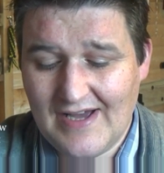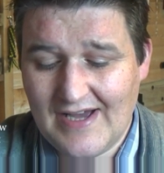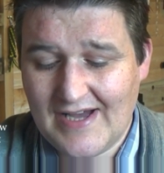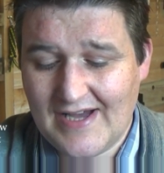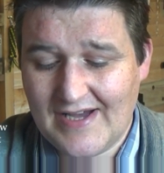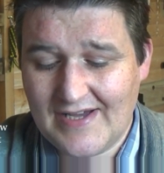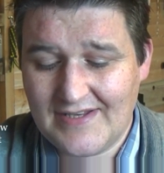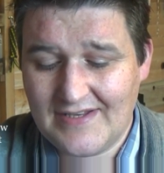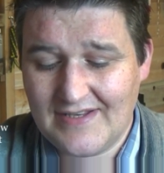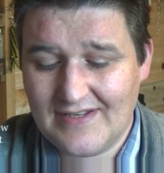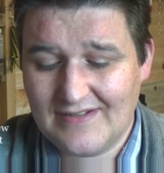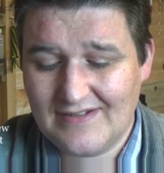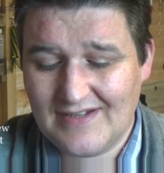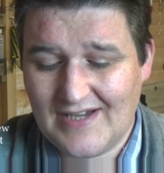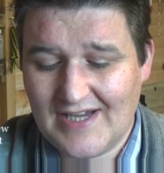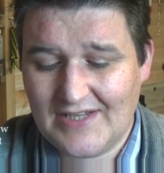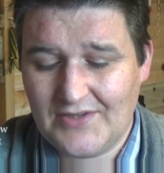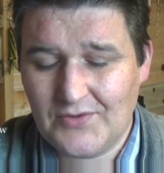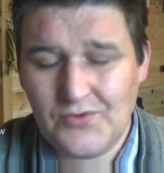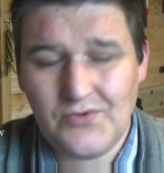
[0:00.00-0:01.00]
And
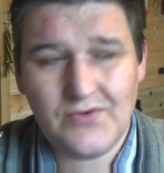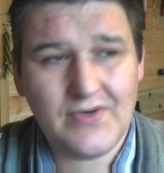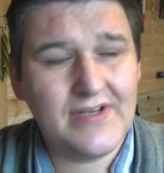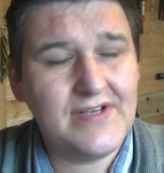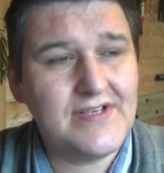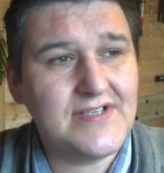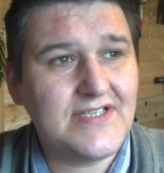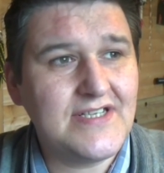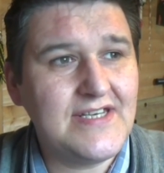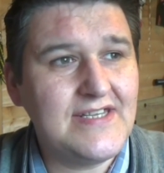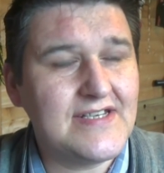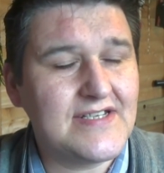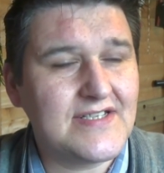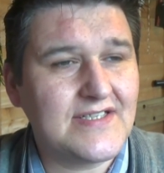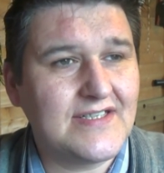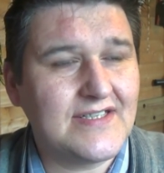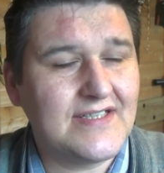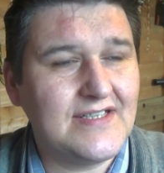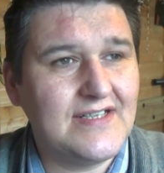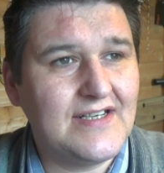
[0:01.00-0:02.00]
I don't know how to say this,
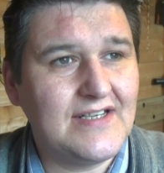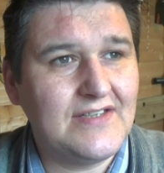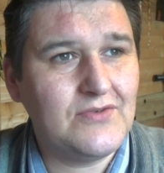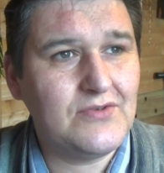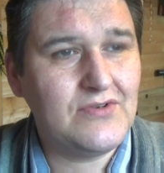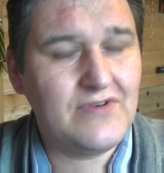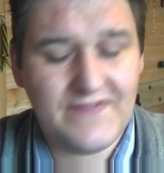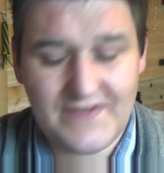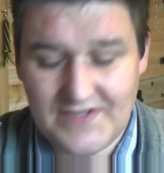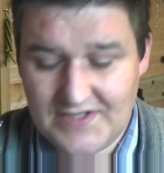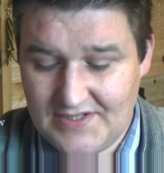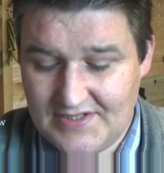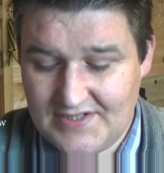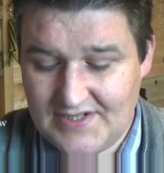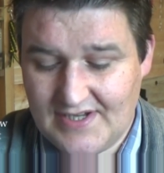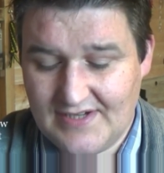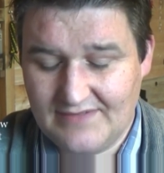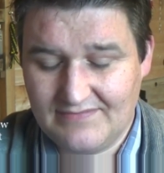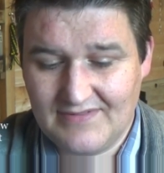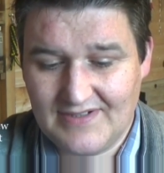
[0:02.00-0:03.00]
I don't know if this is
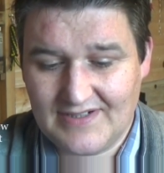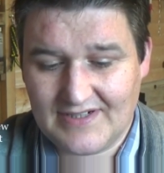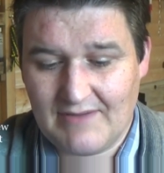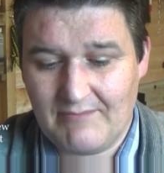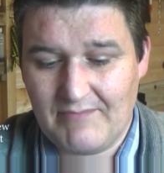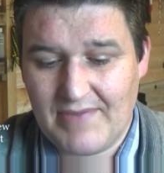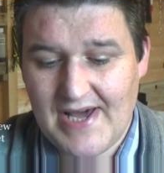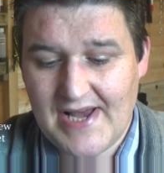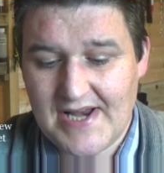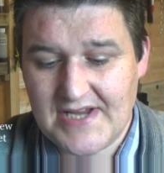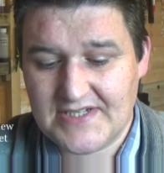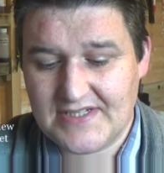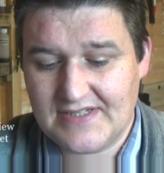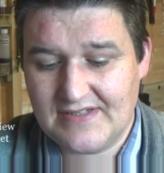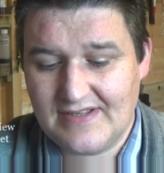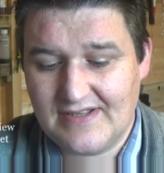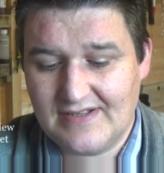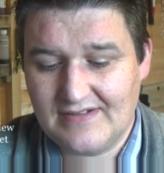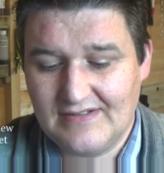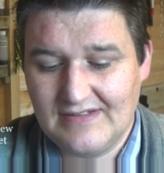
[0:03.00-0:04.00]
a, a
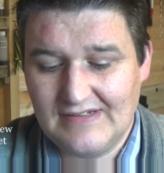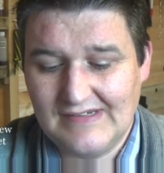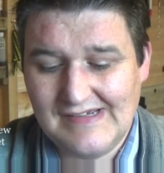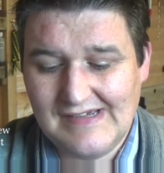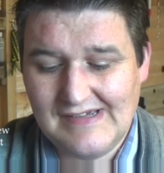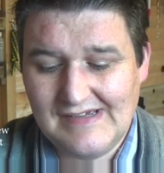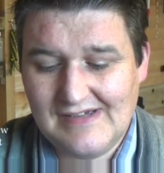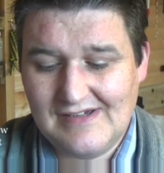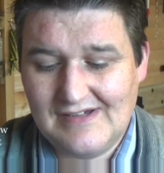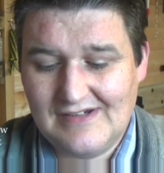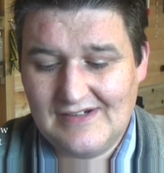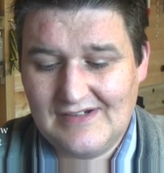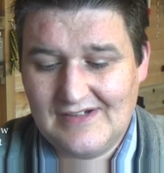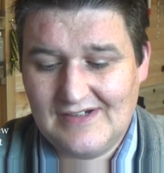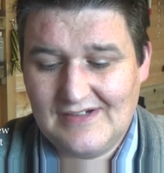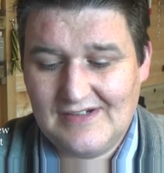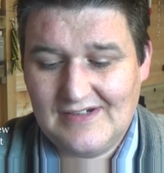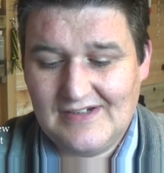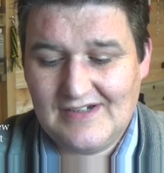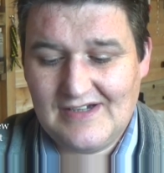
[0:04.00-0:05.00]
comparison that,
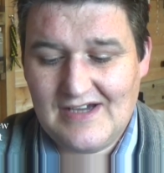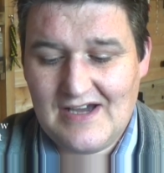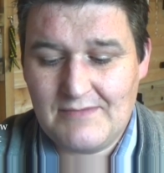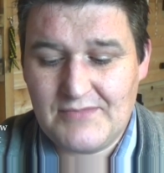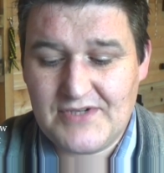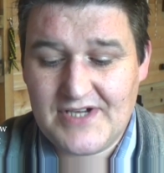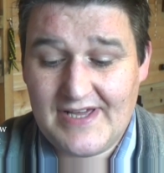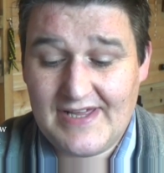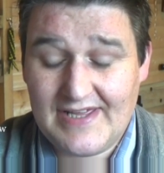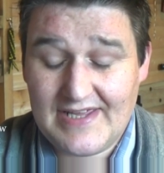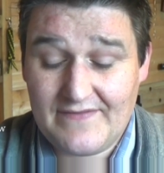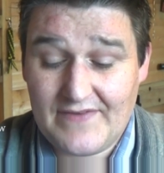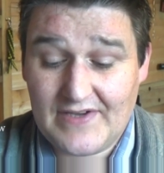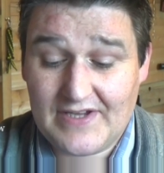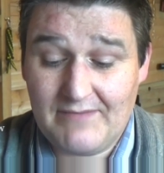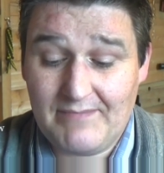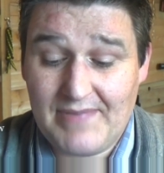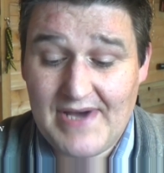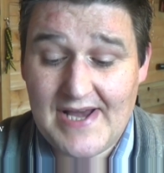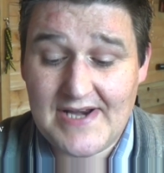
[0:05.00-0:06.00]
I'm trying to think of a
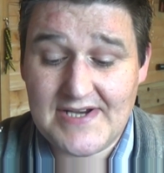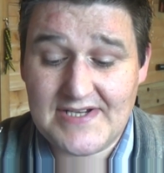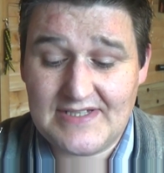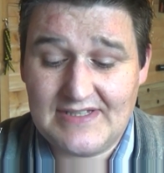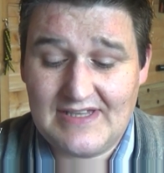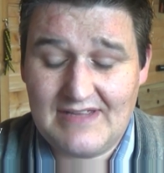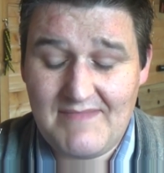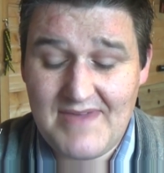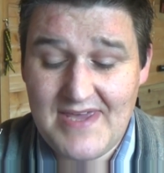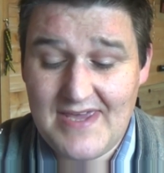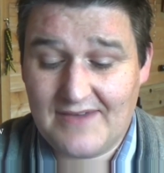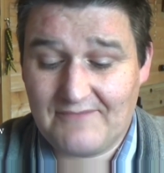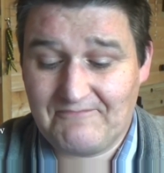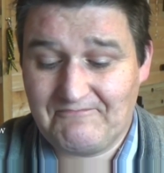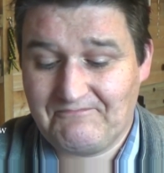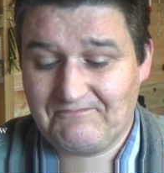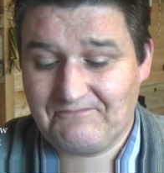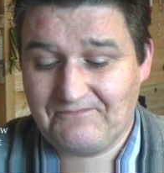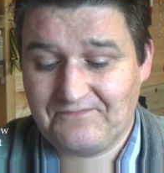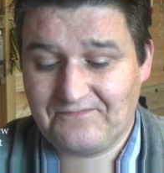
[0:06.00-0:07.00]
comparison to make.
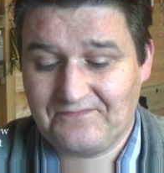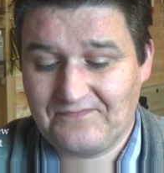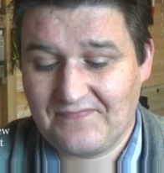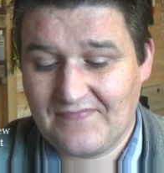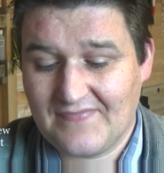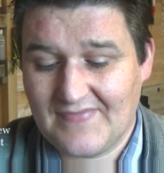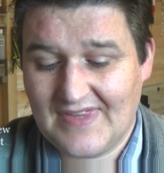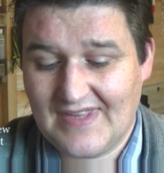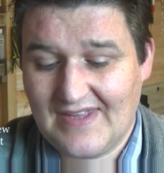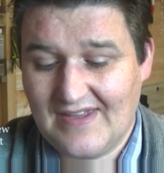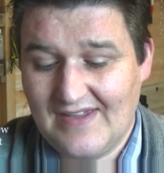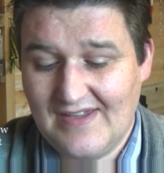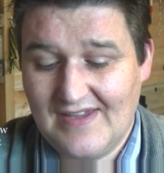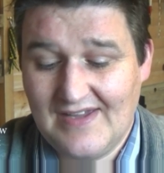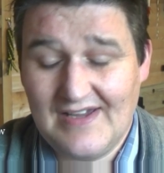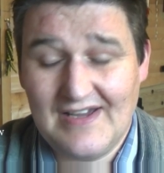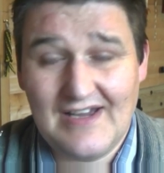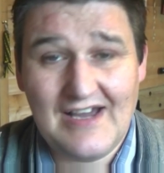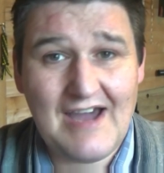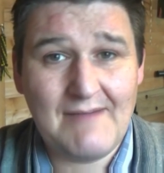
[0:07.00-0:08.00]

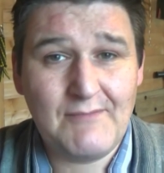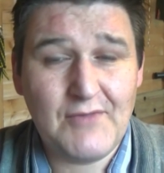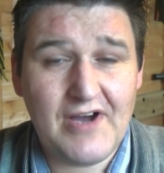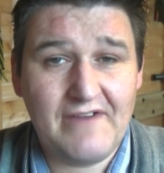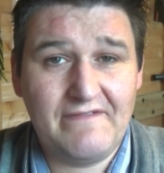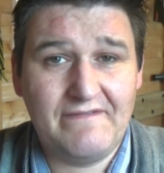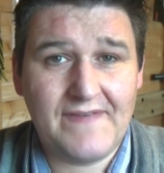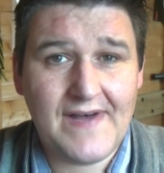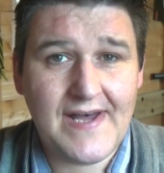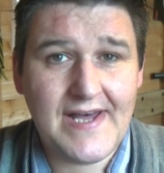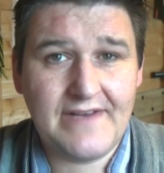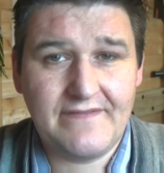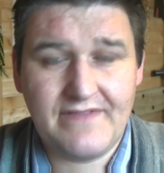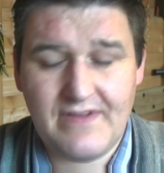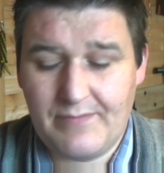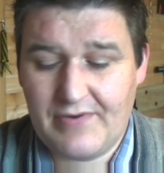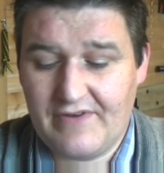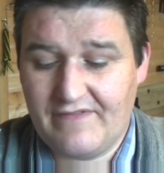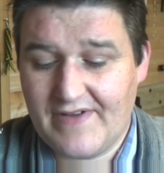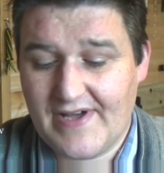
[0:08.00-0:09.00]
I'm not a fan of
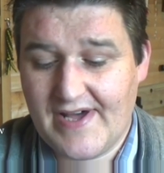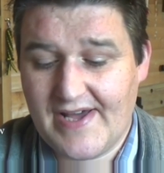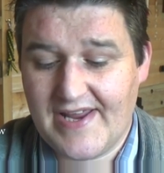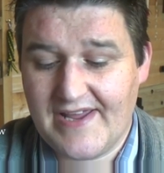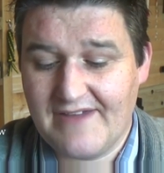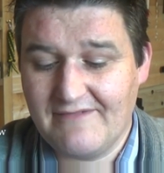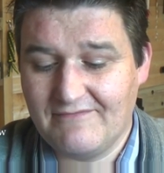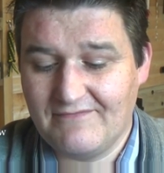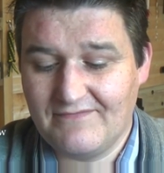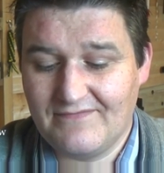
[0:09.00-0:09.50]
the Provari.